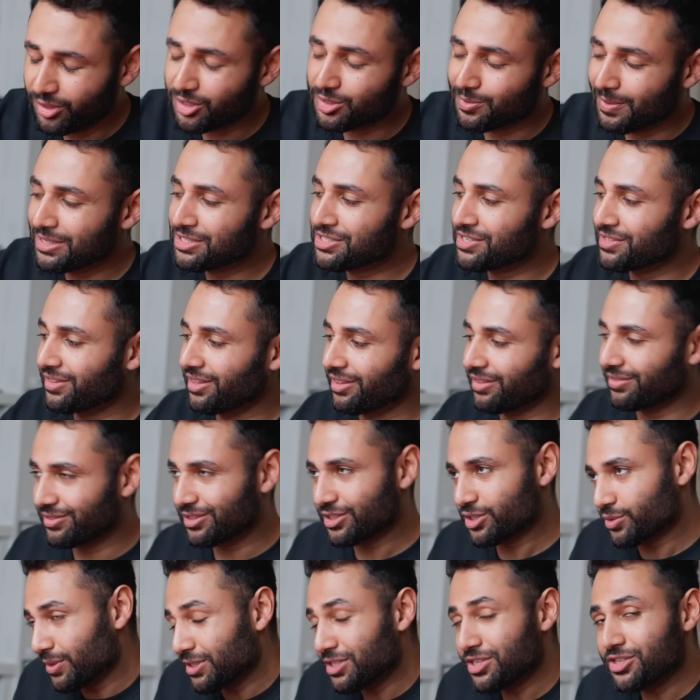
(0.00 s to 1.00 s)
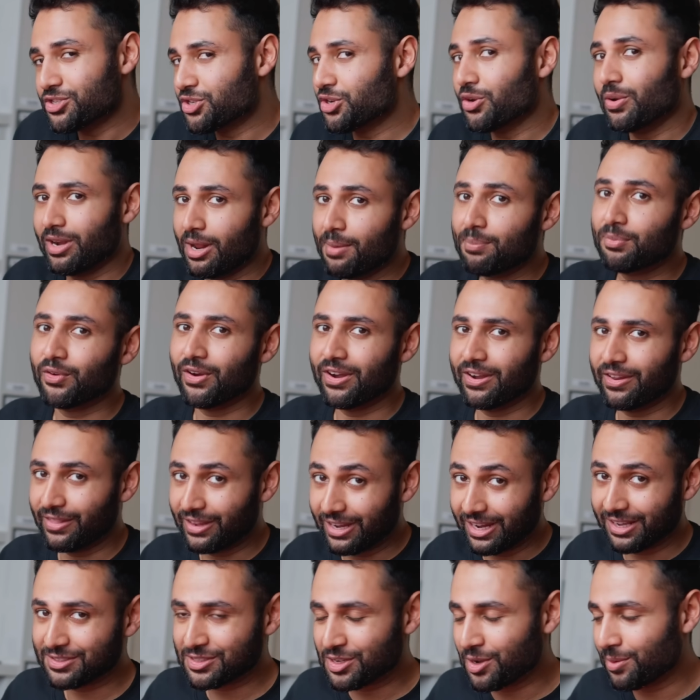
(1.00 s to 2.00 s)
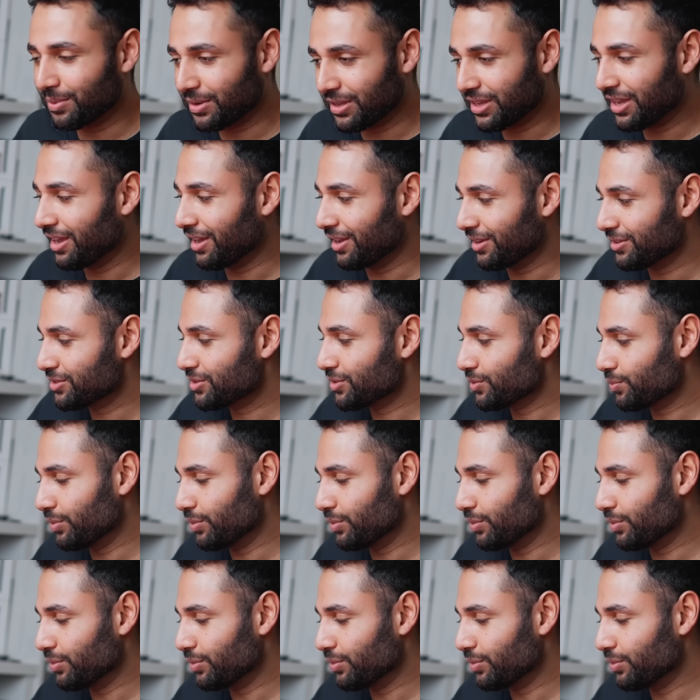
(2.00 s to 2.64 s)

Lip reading: to mention that the Switch is due an upgrade in the next couple of years,